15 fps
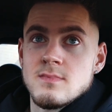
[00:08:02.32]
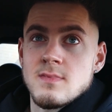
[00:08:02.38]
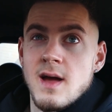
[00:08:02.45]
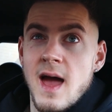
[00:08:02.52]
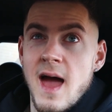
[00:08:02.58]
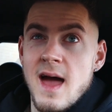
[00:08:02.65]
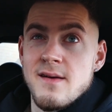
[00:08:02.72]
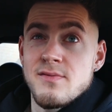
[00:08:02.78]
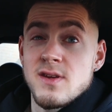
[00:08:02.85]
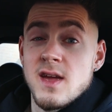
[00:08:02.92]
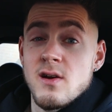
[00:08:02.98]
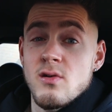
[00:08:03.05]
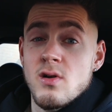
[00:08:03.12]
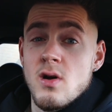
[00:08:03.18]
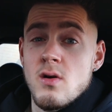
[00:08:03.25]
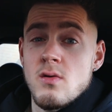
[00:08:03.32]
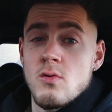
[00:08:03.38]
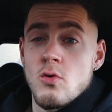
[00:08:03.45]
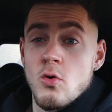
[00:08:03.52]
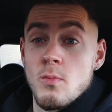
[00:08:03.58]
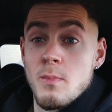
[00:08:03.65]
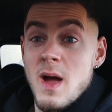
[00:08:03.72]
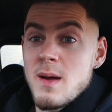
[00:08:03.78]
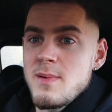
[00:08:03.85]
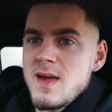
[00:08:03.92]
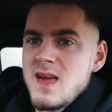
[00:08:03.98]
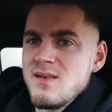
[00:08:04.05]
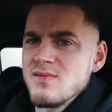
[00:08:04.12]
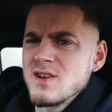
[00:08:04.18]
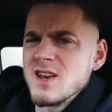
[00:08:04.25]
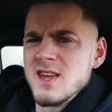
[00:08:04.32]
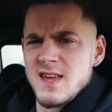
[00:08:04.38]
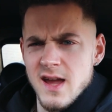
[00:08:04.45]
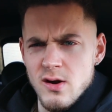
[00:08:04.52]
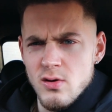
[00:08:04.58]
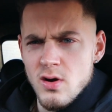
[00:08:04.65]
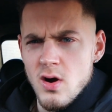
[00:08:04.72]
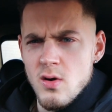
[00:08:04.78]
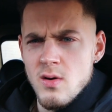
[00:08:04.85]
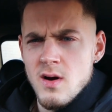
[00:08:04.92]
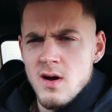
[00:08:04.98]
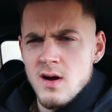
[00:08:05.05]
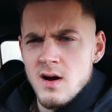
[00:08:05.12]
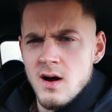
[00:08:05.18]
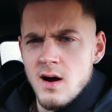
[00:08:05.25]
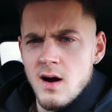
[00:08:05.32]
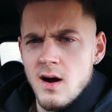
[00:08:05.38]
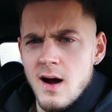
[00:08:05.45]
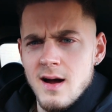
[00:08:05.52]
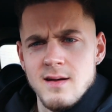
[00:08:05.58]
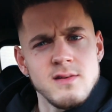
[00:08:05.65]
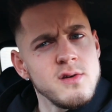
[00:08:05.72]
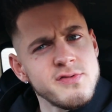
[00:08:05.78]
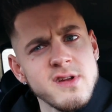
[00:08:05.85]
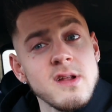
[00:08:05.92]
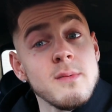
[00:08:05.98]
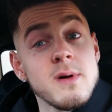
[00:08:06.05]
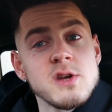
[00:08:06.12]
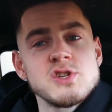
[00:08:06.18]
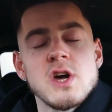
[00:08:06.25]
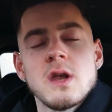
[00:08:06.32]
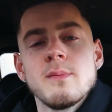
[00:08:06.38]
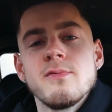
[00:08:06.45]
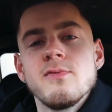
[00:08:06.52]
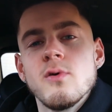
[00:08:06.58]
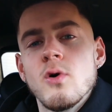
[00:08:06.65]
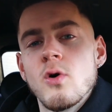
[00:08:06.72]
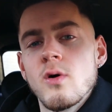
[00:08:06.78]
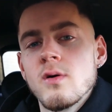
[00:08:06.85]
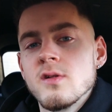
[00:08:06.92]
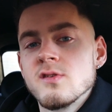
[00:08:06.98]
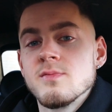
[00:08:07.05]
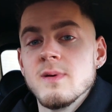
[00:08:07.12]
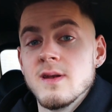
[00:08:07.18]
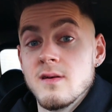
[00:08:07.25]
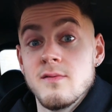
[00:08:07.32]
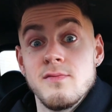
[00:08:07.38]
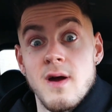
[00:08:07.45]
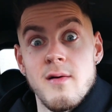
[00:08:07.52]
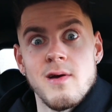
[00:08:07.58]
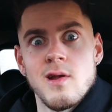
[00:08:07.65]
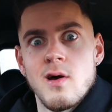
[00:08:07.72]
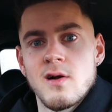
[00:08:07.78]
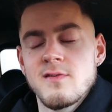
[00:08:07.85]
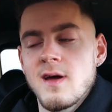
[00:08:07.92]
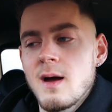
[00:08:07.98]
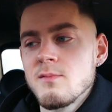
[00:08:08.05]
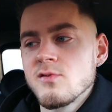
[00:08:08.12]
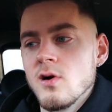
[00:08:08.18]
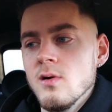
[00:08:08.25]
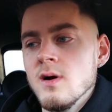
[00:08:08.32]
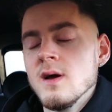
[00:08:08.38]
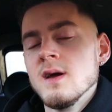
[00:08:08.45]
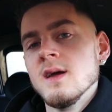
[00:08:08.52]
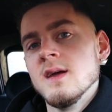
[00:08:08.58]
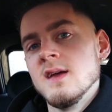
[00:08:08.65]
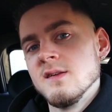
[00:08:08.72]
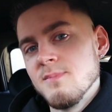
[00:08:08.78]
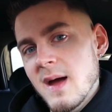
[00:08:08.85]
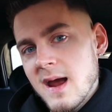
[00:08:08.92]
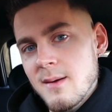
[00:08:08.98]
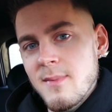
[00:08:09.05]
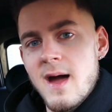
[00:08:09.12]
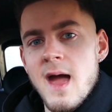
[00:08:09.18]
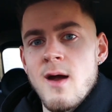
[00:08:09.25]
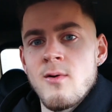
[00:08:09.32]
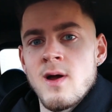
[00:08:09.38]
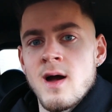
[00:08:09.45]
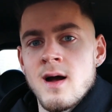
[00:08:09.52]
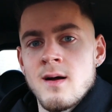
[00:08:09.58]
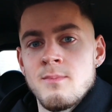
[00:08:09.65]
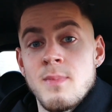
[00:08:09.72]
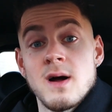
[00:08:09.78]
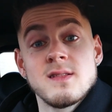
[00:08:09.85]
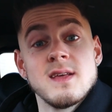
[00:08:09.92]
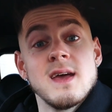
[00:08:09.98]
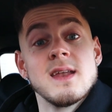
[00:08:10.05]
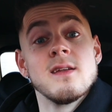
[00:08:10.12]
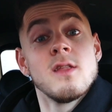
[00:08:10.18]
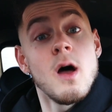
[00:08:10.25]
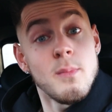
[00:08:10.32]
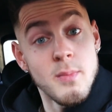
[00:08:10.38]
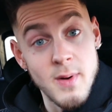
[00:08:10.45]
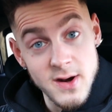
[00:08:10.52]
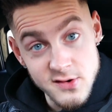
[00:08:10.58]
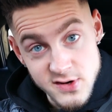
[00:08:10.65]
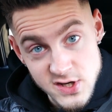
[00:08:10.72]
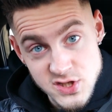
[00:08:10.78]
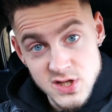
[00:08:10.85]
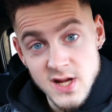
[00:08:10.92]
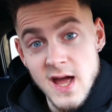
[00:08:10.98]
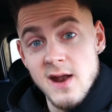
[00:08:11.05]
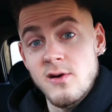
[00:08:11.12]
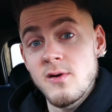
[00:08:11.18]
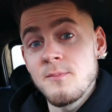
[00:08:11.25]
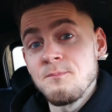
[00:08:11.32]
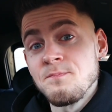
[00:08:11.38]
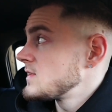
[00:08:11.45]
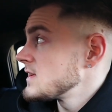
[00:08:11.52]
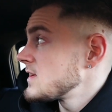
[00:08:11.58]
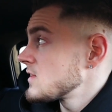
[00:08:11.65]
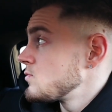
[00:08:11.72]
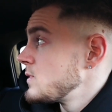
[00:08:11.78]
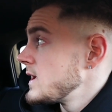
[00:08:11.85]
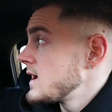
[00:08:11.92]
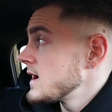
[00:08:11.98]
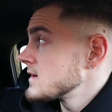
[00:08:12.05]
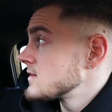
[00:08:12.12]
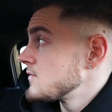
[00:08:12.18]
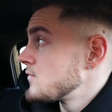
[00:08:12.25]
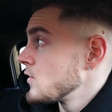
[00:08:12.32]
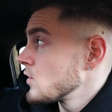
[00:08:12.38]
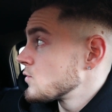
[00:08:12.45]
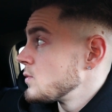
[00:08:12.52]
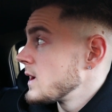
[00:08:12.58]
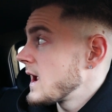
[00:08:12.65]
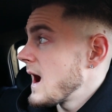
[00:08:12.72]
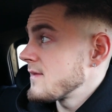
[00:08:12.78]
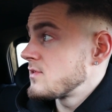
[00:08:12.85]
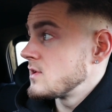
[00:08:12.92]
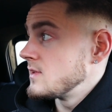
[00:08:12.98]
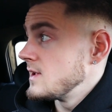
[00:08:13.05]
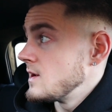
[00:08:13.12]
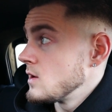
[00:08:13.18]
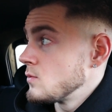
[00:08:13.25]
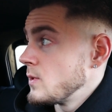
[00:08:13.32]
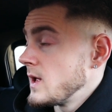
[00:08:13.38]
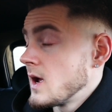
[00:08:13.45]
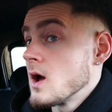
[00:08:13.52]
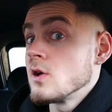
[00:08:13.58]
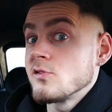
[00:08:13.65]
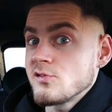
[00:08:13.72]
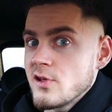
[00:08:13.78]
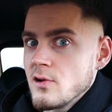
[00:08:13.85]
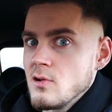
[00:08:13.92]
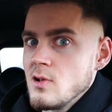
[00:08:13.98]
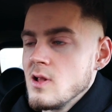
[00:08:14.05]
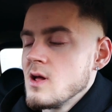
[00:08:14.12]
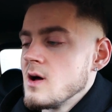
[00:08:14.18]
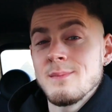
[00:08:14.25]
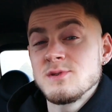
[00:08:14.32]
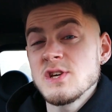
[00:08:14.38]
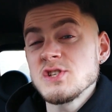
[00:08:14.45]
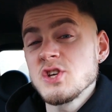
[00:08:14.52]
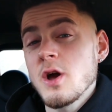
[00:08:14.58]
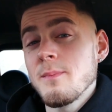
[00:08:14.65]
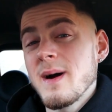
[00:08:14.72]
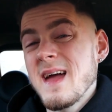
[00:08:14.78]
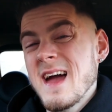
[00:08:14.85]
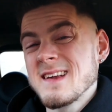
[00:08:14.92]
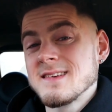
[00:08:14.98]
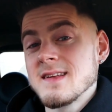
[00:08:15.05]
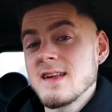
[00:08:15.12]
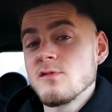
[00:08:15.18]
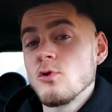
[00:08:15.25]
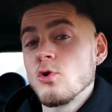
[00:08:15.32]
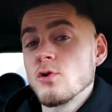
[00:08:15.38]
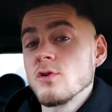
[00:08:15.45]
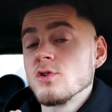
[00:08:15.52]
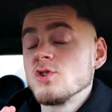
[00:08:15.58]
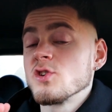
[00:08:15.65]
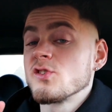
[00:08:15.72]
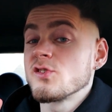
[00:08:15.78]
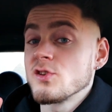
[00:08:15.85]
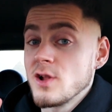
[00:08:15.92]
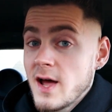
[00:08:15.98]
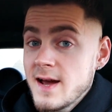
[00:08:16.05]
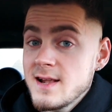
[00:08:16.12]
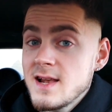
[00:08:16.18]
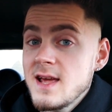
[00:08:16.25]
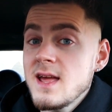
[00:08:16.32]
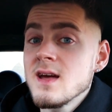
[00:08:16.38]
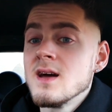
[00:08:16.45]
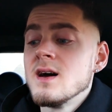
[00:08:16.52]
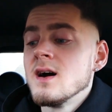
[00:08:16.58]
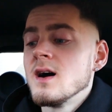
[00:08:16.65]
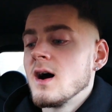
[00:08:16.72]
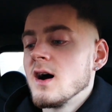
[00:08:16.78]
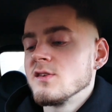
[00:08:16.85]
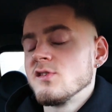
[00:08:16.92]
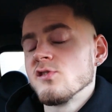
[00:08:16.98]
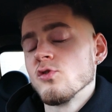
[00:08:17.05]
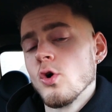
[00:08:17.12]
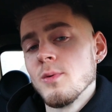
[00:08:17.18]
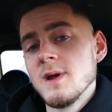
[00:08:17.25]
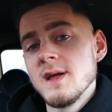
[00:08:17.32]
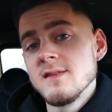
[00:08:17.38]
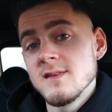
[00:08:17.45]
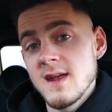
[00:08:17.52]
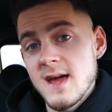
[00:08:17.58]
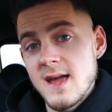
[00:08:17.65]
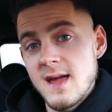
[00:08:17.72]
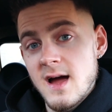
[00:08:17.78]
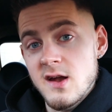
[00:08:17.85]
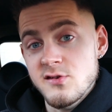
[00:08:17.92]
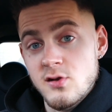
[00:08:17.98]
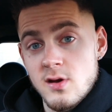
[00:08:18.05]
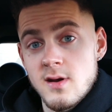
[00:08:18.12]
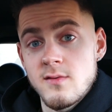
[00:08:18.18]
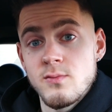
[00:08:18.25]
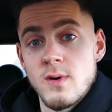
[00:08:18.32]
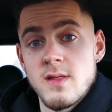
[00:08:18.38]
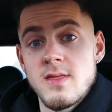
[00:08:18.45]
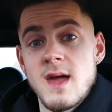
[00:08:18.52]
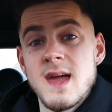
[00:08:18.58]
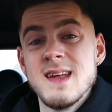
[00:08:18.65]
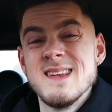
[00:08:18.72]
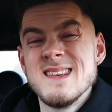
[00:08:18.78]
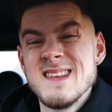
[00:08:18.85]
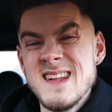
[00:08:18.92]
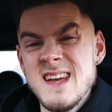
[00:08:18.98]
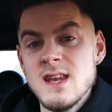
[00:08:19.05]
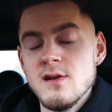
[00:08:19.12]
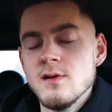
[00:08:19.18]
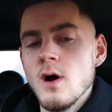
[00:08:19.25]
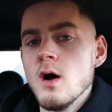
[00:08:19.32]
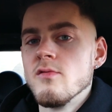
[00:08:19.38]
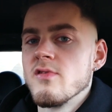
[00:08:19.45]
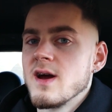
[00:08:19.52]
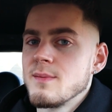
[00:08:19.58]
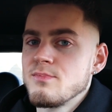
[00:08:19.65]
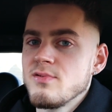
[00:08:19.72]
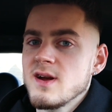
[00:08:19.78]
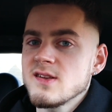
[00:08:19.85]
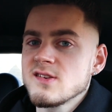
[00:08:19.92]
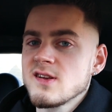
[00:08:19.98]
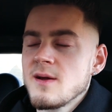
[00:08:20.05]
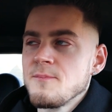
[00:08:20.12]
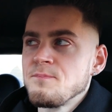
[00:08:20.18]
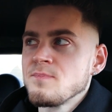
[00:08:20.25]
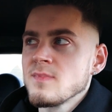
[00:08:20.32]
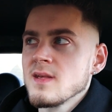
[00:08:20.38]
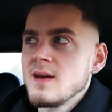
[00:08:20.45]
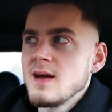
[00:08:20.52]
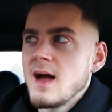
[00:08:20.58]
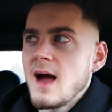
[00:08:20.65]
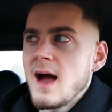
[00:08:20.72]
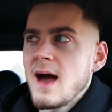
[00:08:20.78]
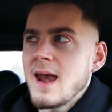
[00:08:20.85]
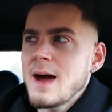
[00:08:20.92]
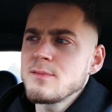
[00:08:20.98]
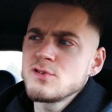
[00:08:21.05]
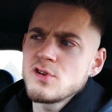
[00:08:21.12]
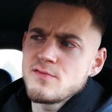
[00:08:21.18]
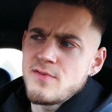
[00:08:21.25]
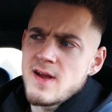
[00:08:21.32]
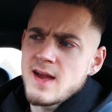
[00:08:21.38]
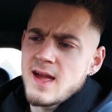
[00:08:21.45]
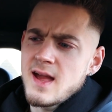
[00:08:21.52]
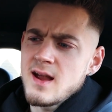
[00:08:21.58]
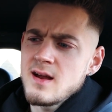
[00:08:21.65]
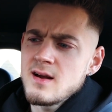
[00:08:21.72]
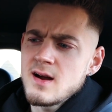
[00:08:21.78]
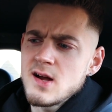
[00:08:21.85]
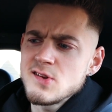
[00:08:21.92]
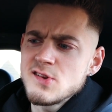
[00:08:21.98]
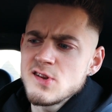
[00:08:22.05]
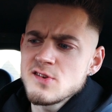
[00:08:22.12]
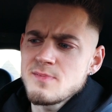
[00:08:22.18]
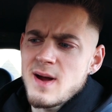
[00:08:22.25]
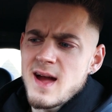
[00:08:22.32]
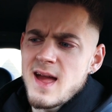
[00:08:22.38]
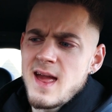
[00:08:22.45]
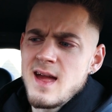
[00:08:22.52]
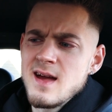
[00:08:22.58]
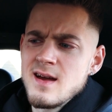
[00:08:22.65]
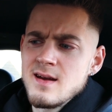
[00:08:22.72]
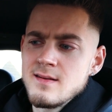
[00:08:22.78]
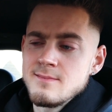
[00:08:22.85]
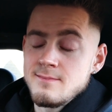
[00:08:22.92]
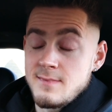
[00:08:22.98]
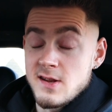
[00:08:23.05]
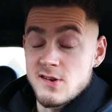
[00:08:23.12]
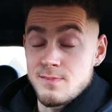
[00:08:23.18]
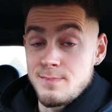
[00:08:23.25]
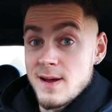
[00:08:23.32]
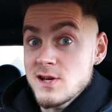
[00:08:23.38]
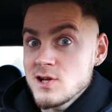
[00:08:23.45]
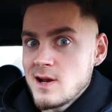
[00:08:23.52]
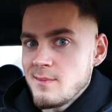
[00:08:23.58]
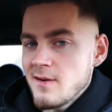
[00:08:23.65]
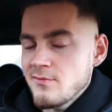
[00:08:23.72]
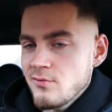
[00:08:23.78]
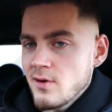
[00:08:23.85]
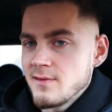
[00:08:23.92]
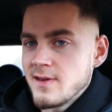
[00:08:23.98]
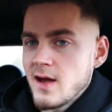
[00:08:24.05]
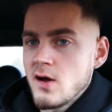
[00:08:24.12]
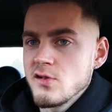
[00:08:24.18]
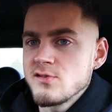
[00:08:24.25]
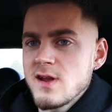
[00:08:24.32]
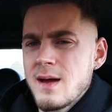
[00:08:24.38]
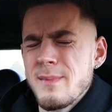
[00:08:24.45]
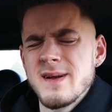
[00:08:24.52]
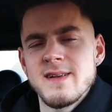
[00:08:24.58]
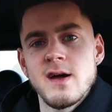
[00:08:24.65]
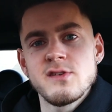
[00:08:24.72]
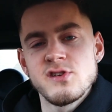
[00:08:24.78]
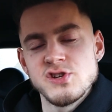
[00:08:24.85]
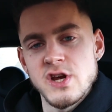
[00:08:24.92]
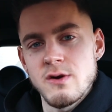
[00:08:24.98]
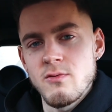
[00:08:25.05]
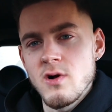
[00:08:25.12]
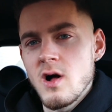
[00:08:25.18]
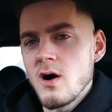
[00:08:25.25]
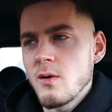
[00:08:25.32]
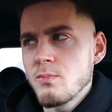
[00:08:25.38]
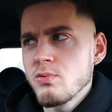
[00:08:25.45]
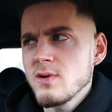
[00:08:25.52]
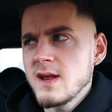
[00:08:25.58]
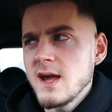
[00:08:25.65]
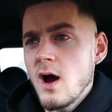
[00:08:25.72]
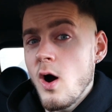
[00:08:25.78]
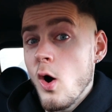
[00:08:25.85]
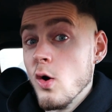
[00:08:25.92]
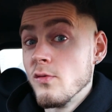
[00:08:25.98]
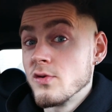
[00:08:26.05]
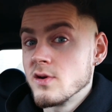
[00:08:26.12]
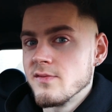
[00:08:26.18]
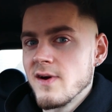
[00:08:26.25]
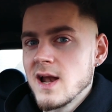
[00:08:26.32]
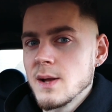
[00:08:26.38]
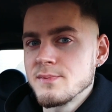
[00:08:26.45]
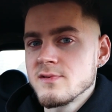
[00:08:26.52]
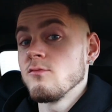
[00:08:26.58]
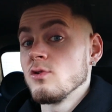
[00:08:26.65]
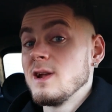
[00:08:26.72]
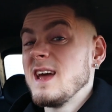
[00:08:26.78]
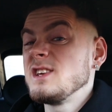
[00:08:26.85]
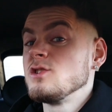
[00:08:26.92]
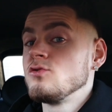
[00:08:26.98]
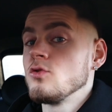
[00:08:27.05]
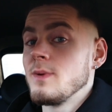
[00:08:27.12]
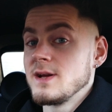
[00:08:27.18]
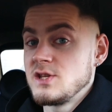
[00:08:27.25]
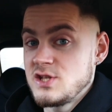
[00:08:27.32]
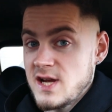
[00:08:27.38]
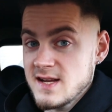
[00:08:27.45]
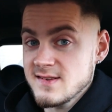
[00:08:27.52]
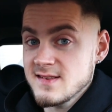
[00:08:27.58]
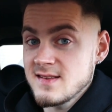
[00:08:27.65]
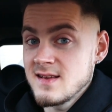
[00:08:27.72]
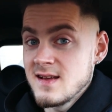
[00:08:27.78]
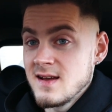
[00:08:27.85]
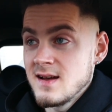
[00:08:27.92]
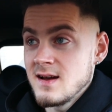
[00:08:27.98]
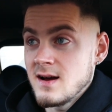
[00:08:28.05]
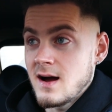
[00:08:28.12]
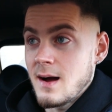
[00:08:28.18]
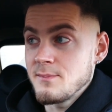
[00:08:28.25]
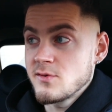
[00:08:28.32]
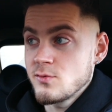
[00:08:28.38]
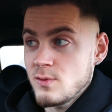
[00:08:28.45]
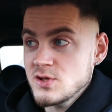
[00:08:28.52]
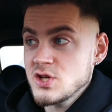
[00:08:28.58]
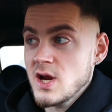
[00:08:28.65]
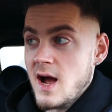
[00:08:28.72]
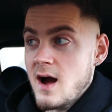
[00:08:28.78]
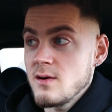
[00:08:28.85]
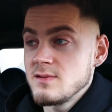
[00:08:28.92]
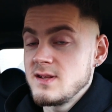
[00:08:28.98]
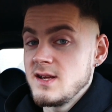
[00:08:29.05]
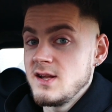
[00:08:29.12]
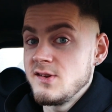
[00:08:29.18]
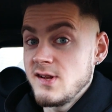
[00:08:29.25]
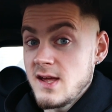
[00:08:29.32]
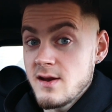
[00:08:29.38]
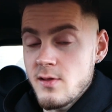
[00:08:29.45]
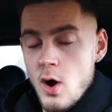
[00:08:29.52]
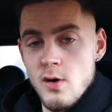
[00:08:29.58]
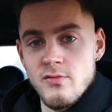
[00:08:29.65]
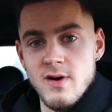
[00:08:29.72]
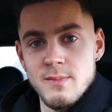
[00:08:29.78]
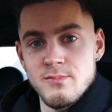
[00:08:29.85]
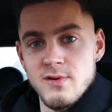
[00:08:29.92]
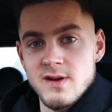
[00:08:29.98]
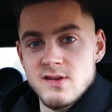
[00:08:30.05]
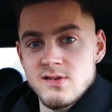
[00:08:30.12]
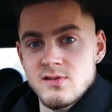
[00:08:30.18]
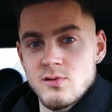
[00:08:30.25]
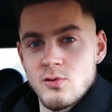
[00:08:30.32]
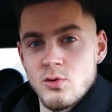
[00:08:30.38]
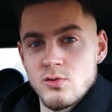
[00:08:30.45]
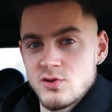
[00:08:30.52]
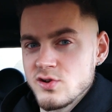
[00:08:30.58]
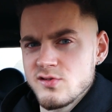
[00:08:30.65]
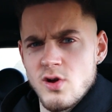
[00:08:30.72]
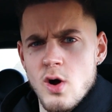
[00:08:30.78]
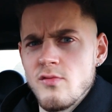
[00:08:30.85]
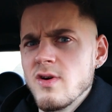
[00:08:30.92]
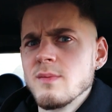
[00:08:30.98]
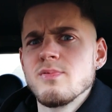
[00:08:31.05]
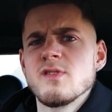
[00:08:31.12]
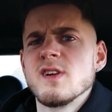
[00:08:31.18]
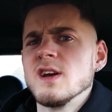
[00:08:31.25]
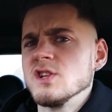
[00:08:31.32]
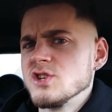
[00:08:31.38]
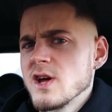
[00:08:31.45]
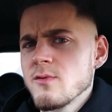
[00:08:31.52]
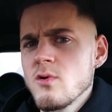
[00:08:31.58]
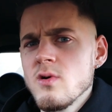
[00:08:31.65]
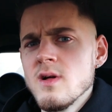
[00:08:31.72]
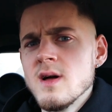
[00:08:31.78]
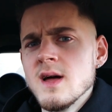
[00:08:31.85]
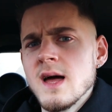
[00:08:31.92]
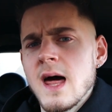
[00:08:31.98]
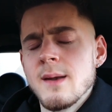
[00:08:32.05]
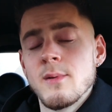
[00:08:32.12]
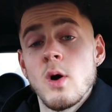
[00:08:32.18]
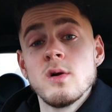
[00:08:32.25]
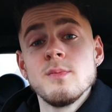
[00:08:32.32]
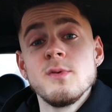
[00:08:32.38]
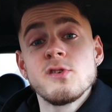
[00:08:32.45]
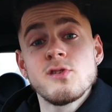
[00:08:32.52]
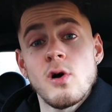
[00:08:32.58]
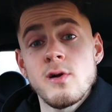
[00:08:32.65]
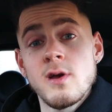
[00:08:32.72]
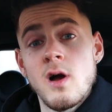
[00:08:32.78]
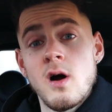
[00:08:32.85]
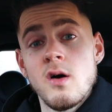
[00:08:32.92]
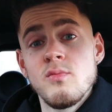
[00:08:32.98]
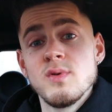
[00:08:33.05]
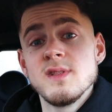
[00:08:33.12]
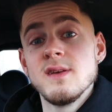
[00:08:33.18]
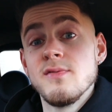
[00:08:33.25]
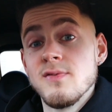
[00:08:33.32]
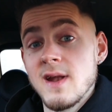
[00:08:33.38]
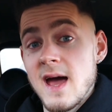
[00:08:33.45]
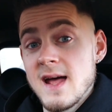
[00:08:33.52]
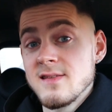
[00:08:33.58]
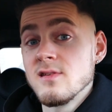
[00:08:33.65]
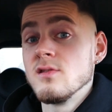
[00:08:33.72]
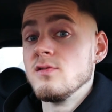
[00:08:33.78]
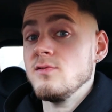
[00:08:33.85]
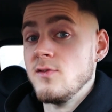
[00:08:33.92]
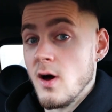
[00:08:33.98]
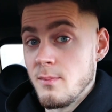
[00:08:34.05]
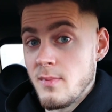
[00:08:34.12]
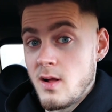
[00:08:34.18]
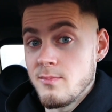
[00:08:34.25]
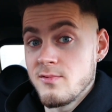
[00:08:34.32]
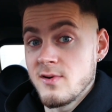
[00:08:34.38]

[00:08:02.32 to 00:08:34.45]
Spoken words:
half a year ago or maybe even a year ago. You've seen him on the channel before. It's been a very long time. So he's back in my area, about to hit an upper body session together. Since this week is the first week after the deload week, still I'm changing up my exercise order just slightly. Since normally today I start off with a seated overhead press. And I was just thinking, since especially my front delts and my delts in general are pretty overdeveloped in relation to my chest, I'm switching out the seated overhead press, or just overhead pressing in general, and I'm going to be starting off with the flat dumbbell